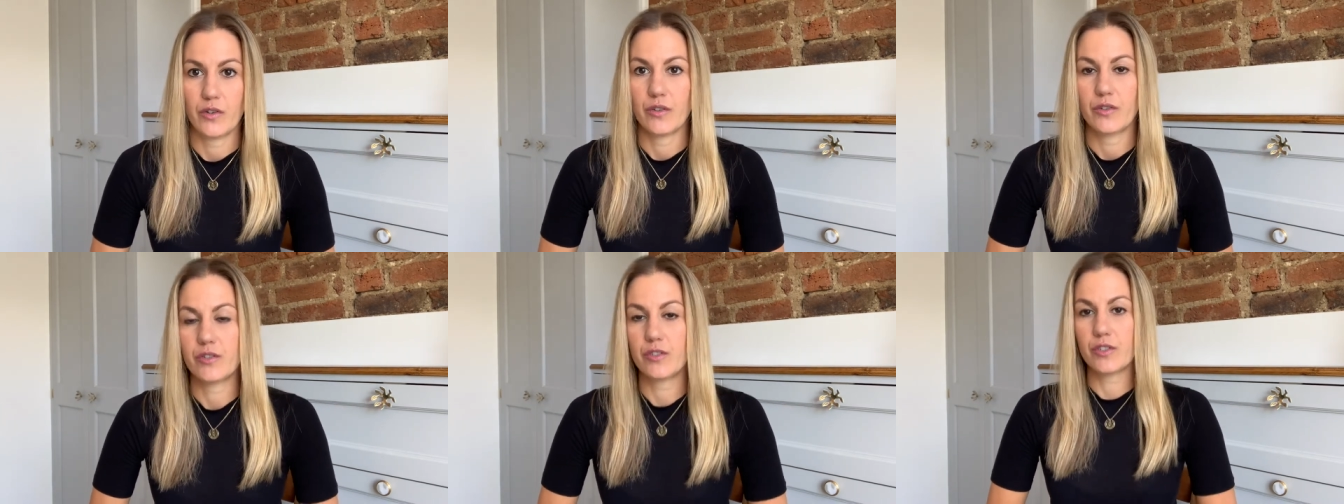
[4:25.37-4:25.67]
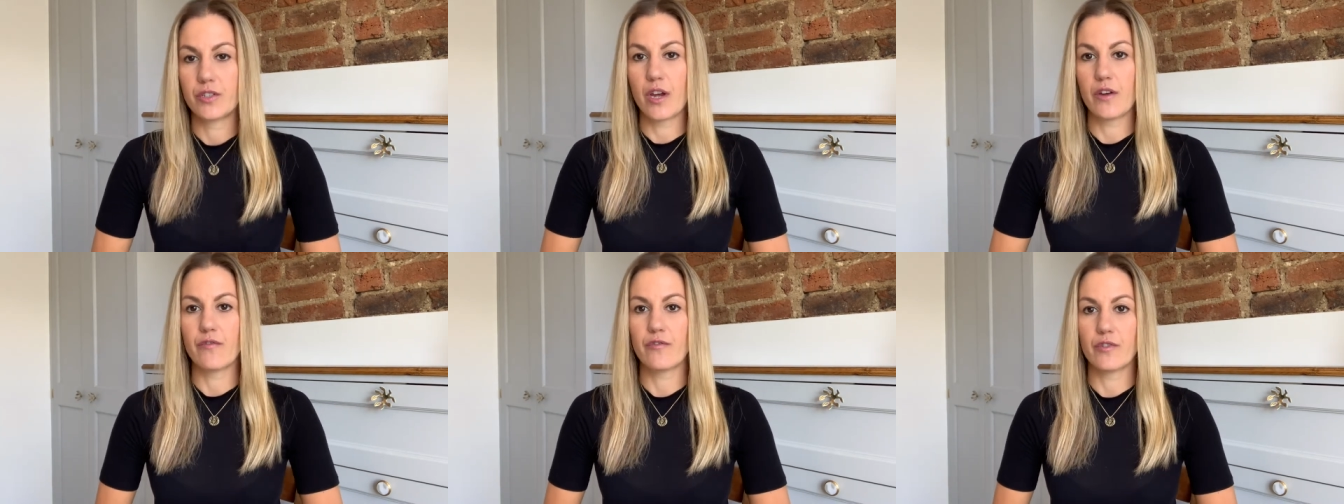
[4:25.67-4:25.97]

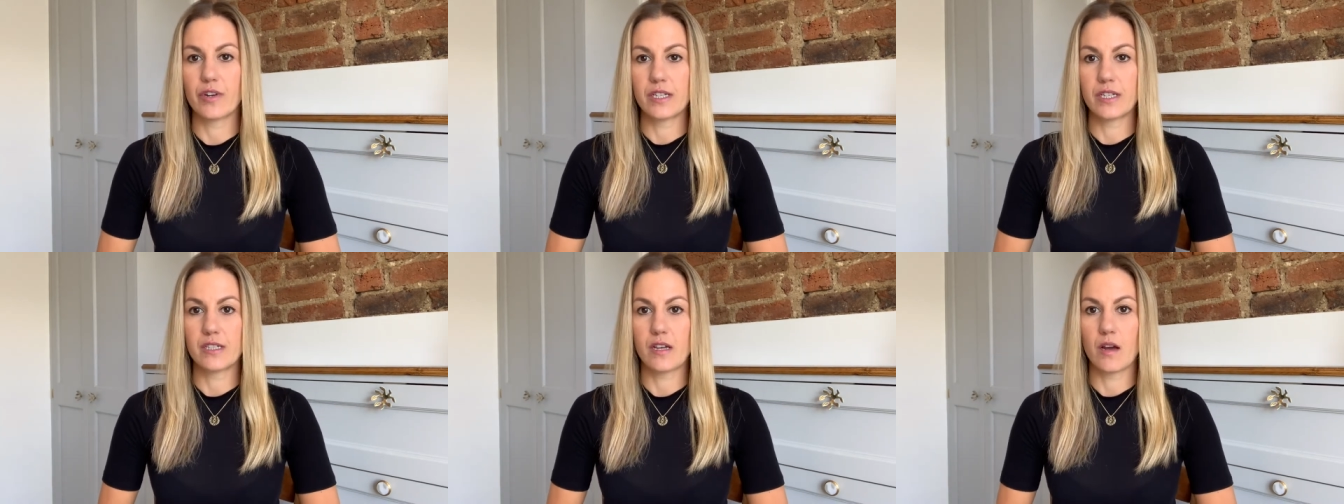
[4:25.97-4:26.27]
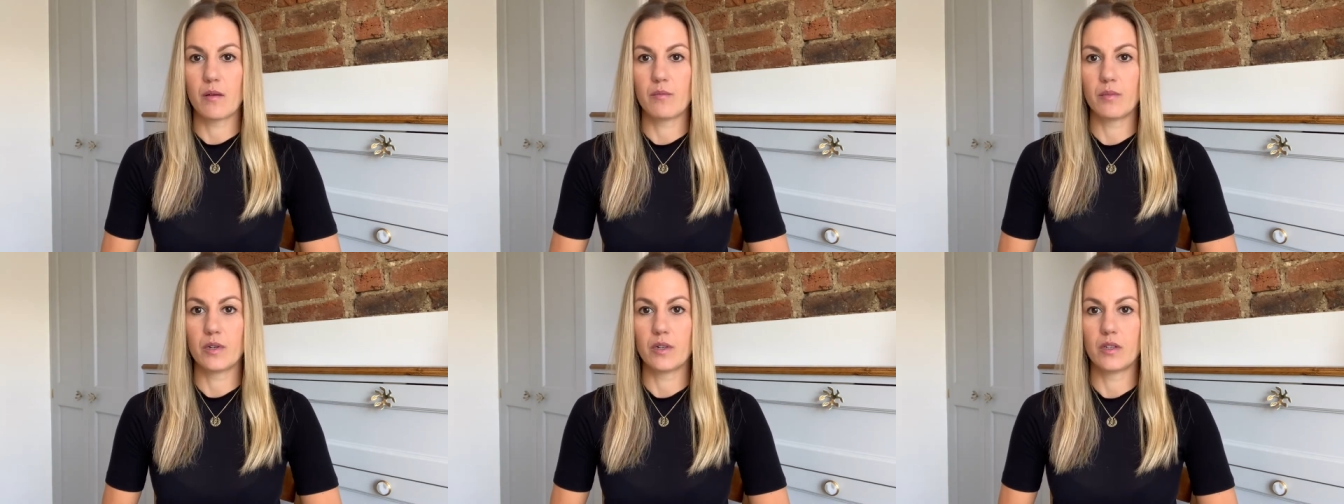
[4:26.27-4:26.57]
So for
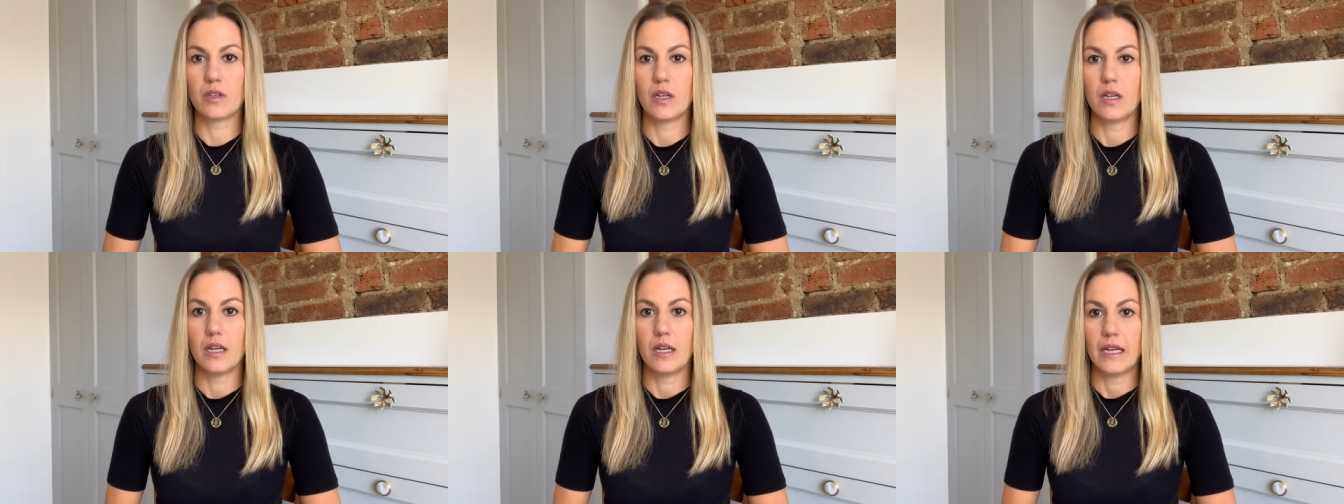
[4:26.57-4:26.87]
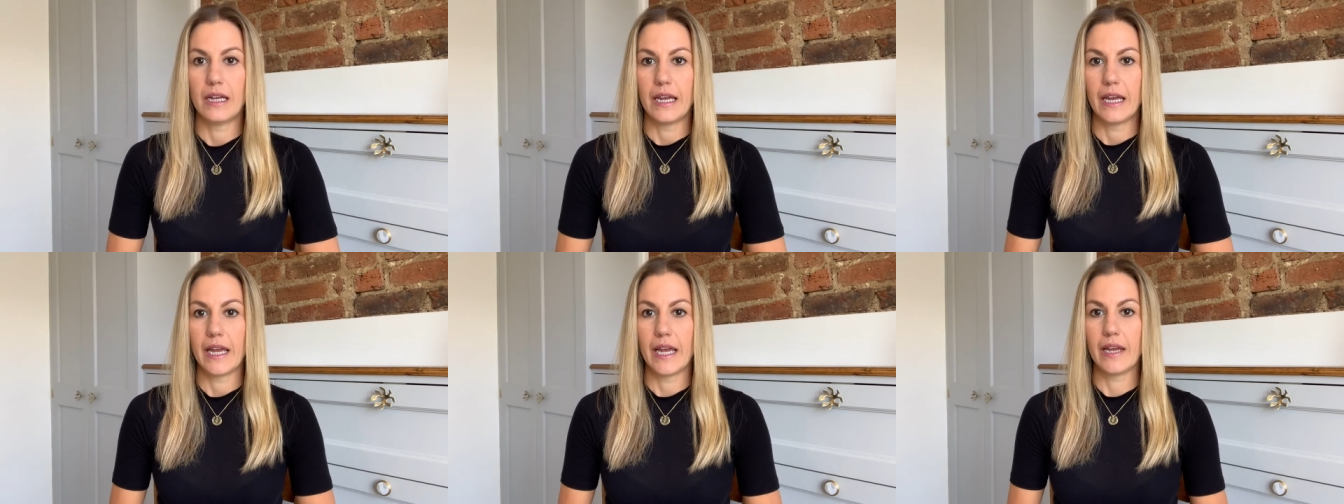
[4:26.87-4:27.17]
example,
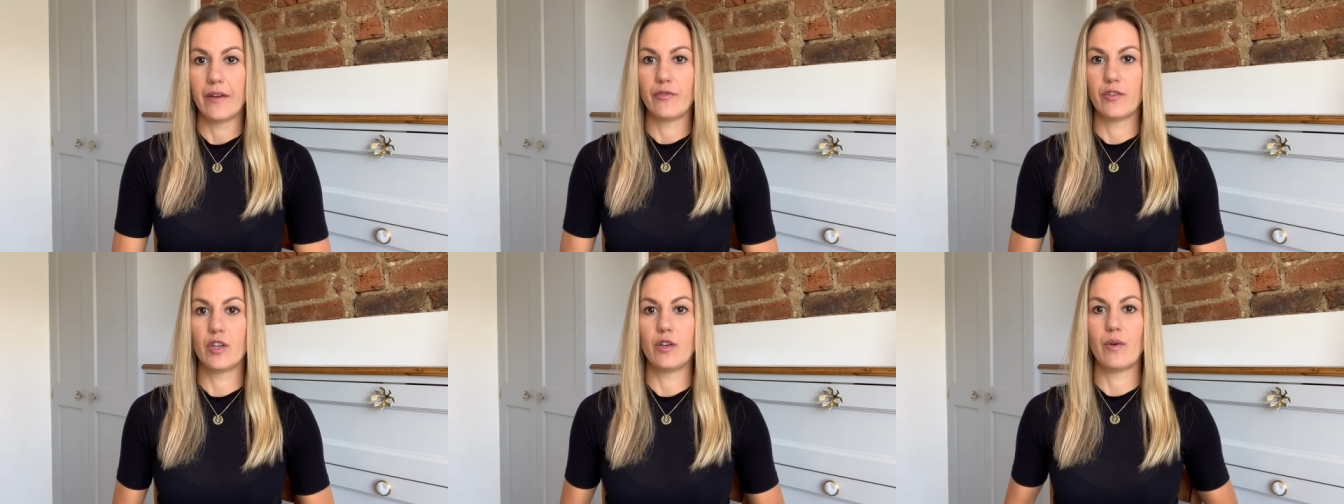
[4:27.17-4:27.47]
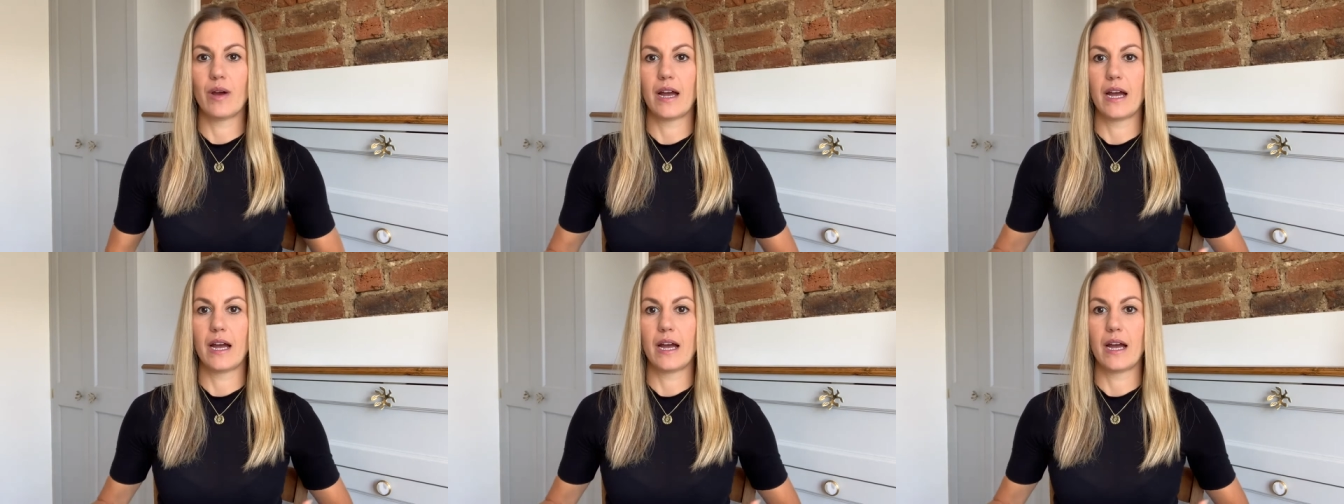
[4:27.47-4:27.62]
if you're